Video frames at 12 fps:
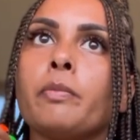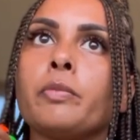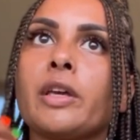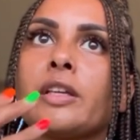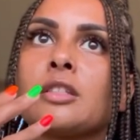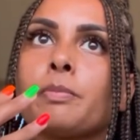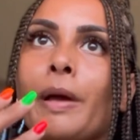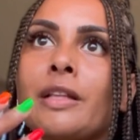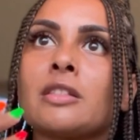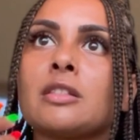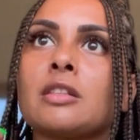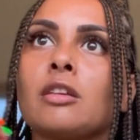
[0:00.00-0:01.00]

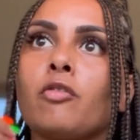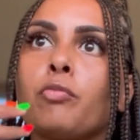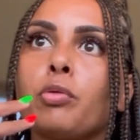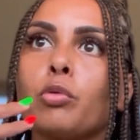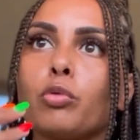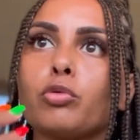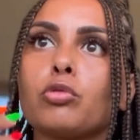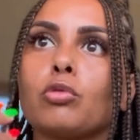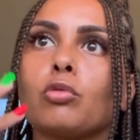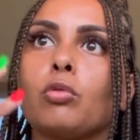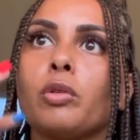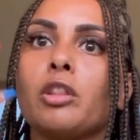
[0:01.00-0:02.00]
expansive portal
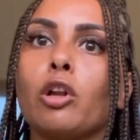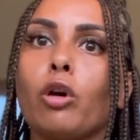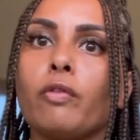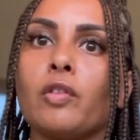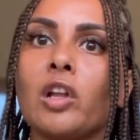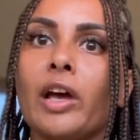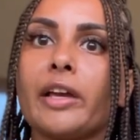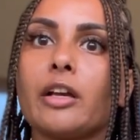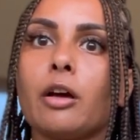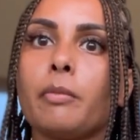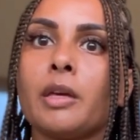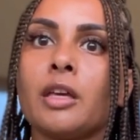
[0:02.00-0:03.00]
with a lot of light
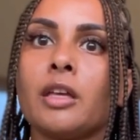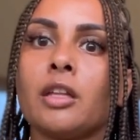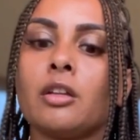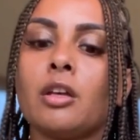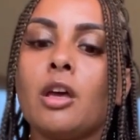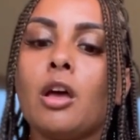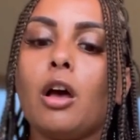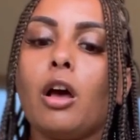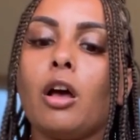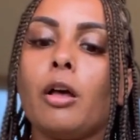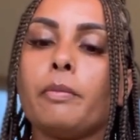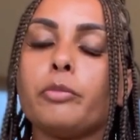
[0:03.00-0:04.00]
coming in
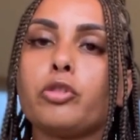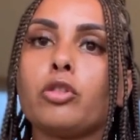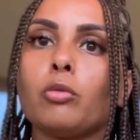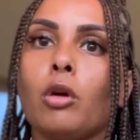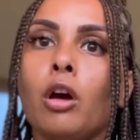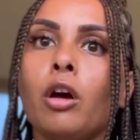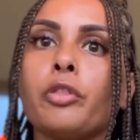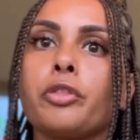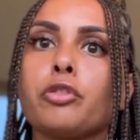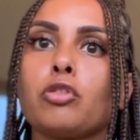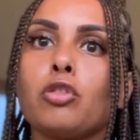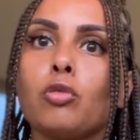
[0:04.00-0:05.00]
to earth,
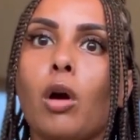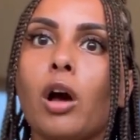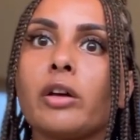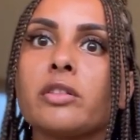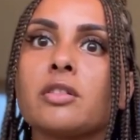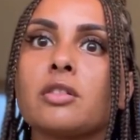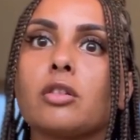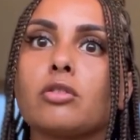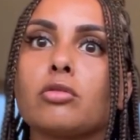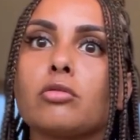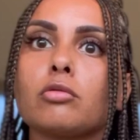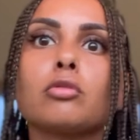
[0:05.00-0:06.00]
to us
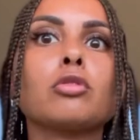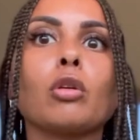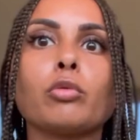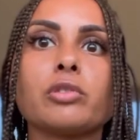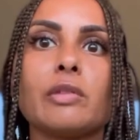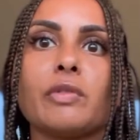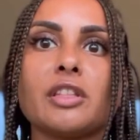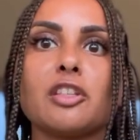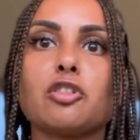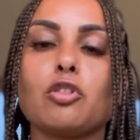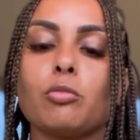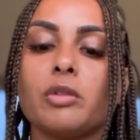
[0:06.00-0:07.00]
souls living
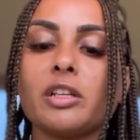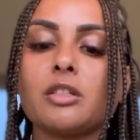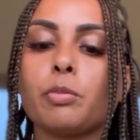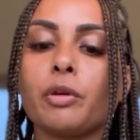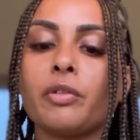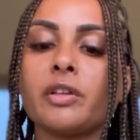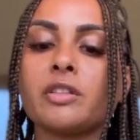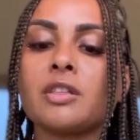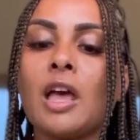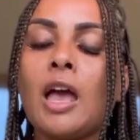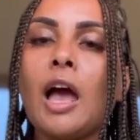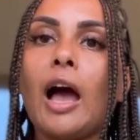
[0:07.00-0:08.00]
this human experience,
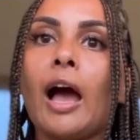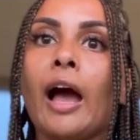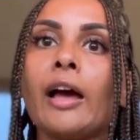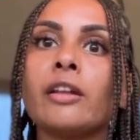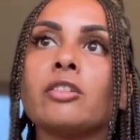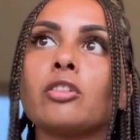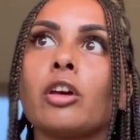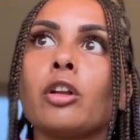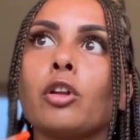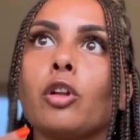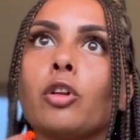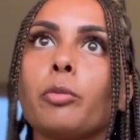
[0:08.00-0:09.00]
and
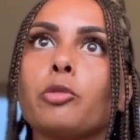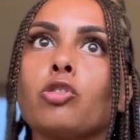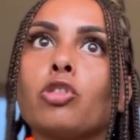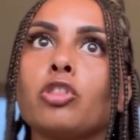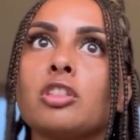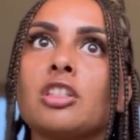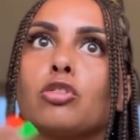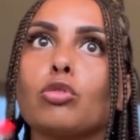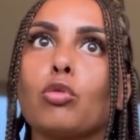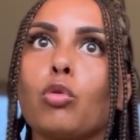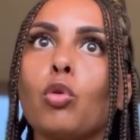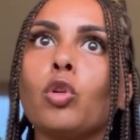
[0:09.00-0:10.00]
an opportunity to
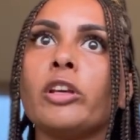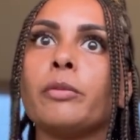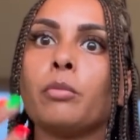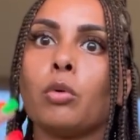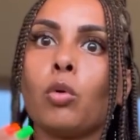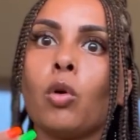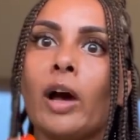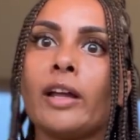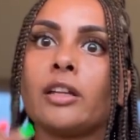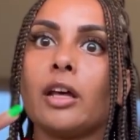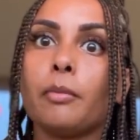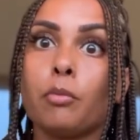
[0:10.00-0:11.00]
call in more
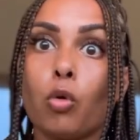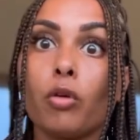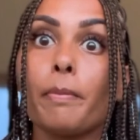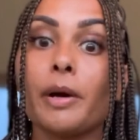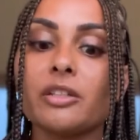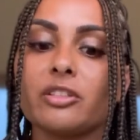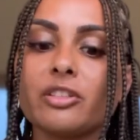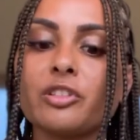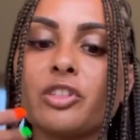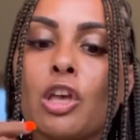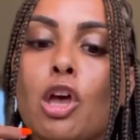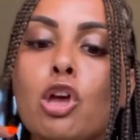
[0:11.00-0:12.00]
and more
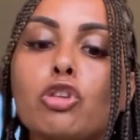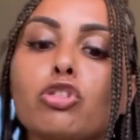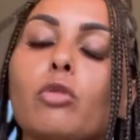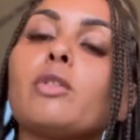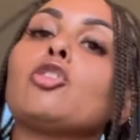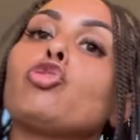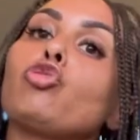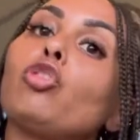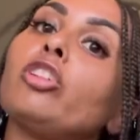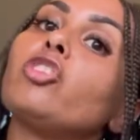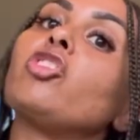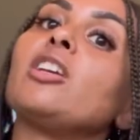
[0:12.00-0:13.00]
abundance. So in
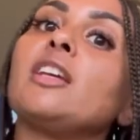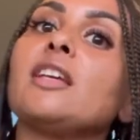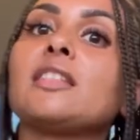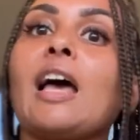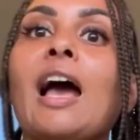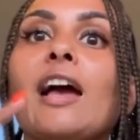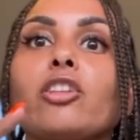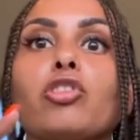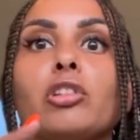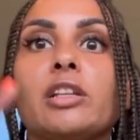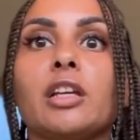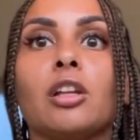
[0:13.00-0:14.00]
astrology, it's
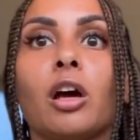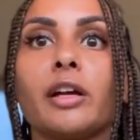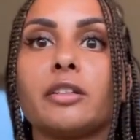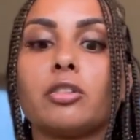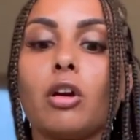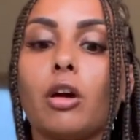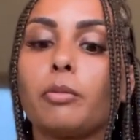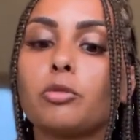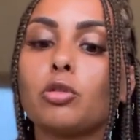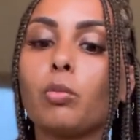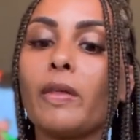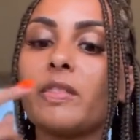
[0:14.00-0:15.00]
actually aligned up
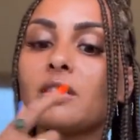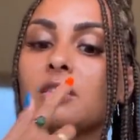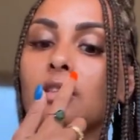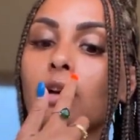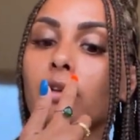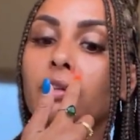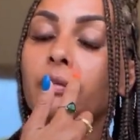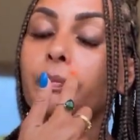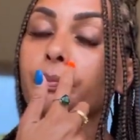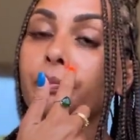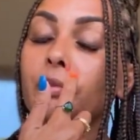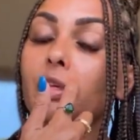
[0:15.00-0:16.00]
to when the sun,
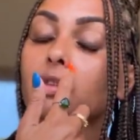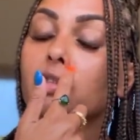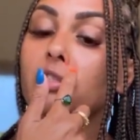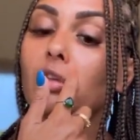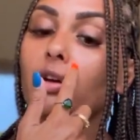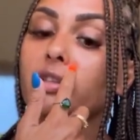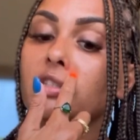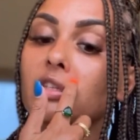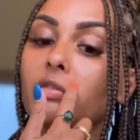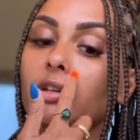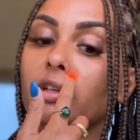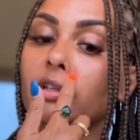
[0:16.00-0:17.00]
the star
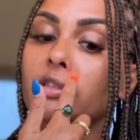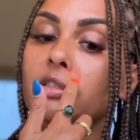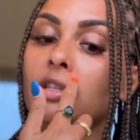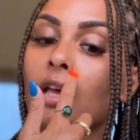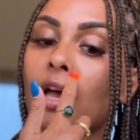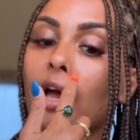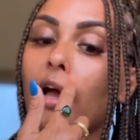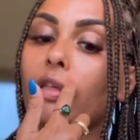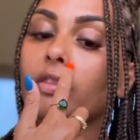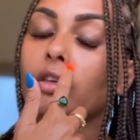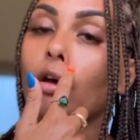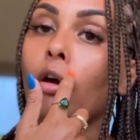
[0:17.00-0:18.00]
Sirius, and
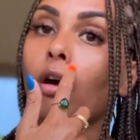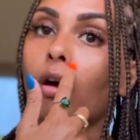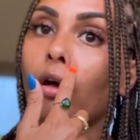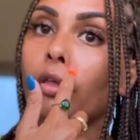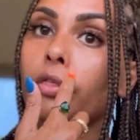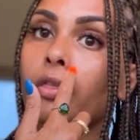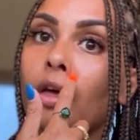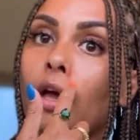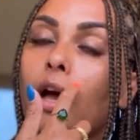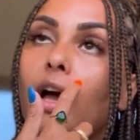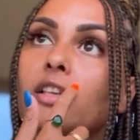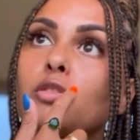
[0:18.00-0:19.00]
the earth,
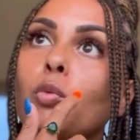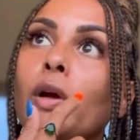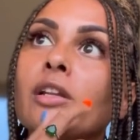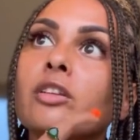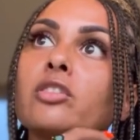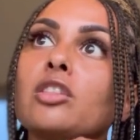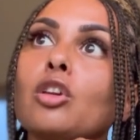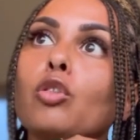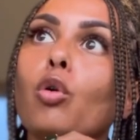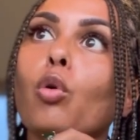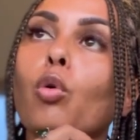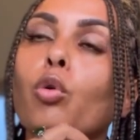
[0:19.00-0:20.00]
as well as the
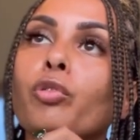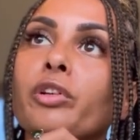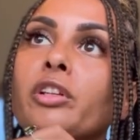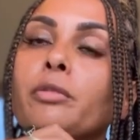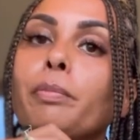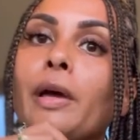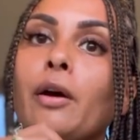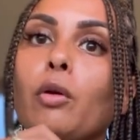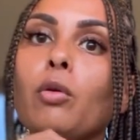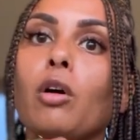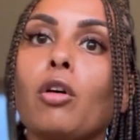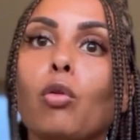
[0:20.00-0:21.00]
Orion
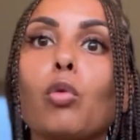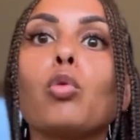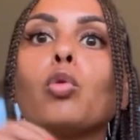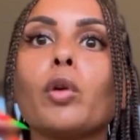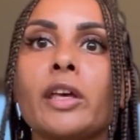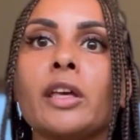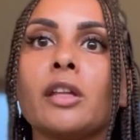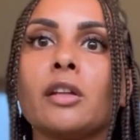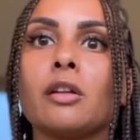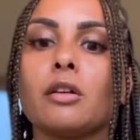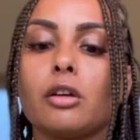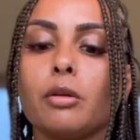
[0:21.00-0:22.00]
belt, are all
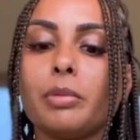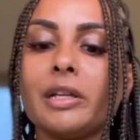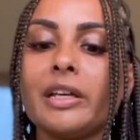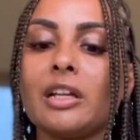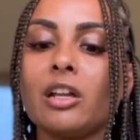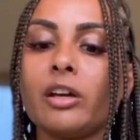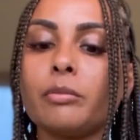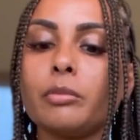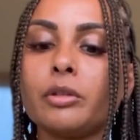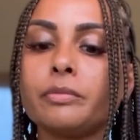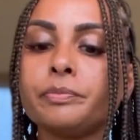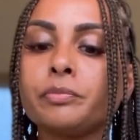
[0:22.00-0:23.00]
in complete
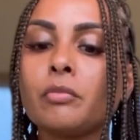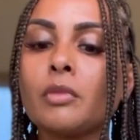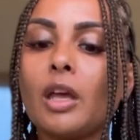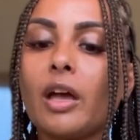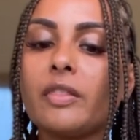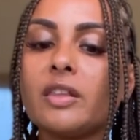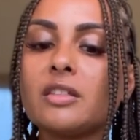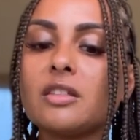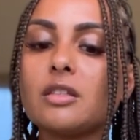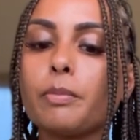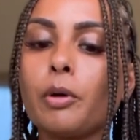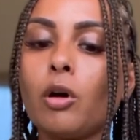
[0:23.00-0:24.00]
alignment. And this is
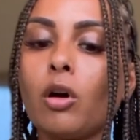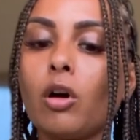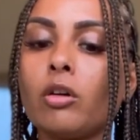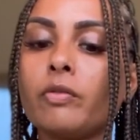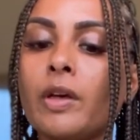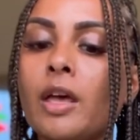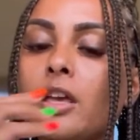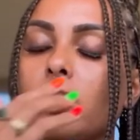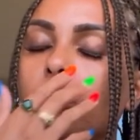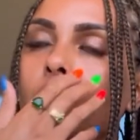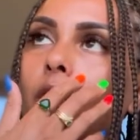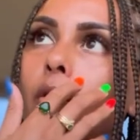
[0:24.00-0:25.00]
a part of,
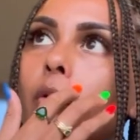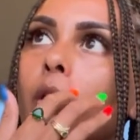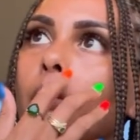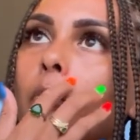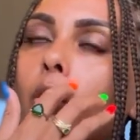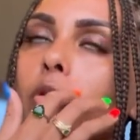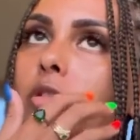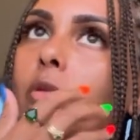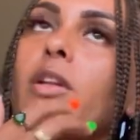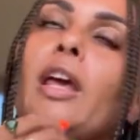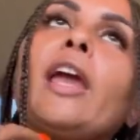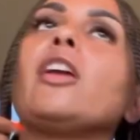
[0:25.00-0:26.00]
you know, also
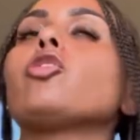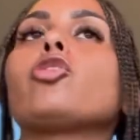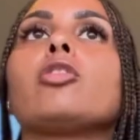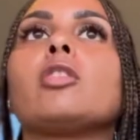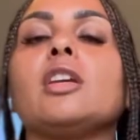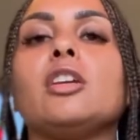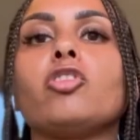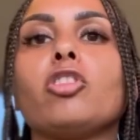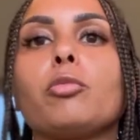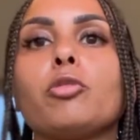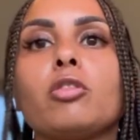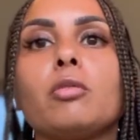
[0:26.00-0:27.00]
an ancient
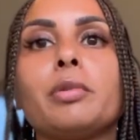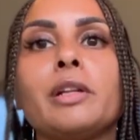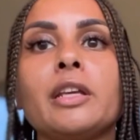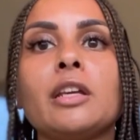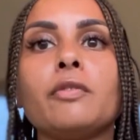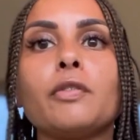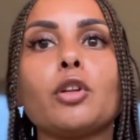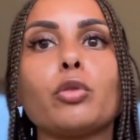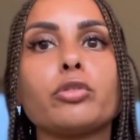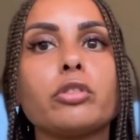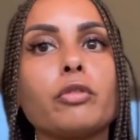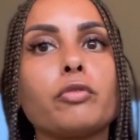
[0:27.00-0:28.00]
Egyptian belief, and
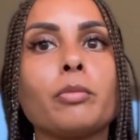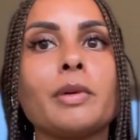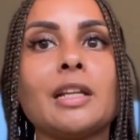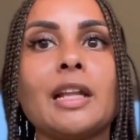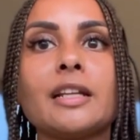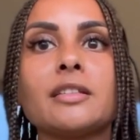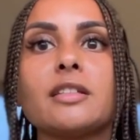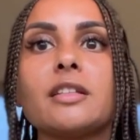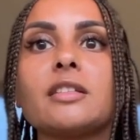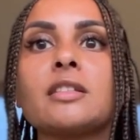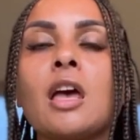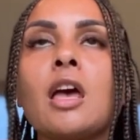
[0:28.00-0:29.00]
also from
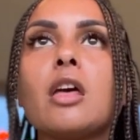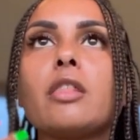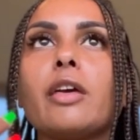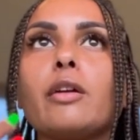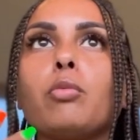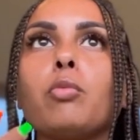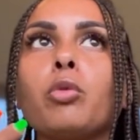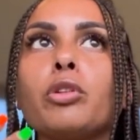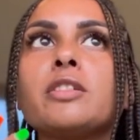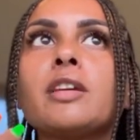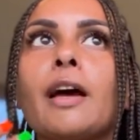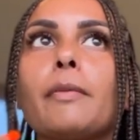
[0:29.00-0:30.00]
Atlantis. They would
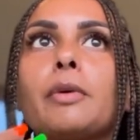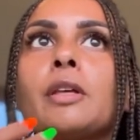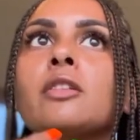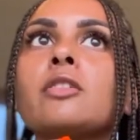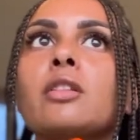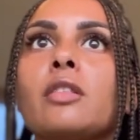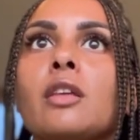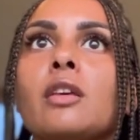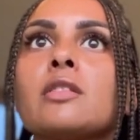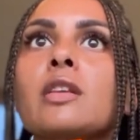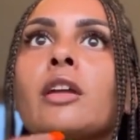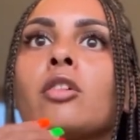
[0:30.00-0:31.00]
tap into
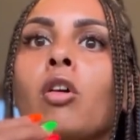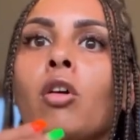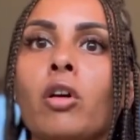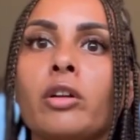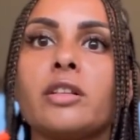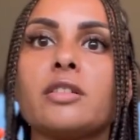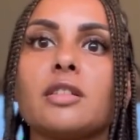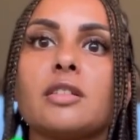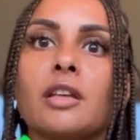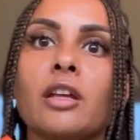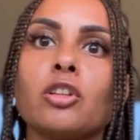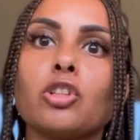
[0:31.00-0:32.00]
this and harness this
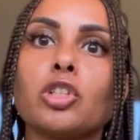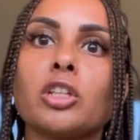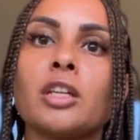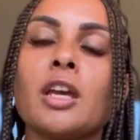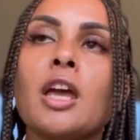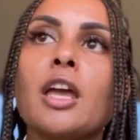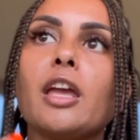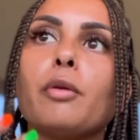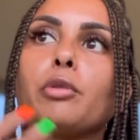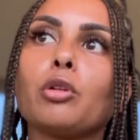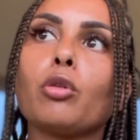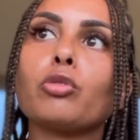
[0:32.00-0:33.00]
energy. It
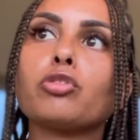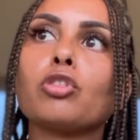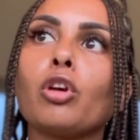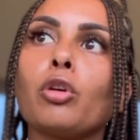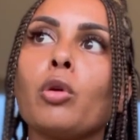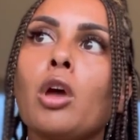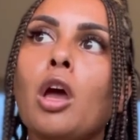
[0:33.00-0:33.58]
would also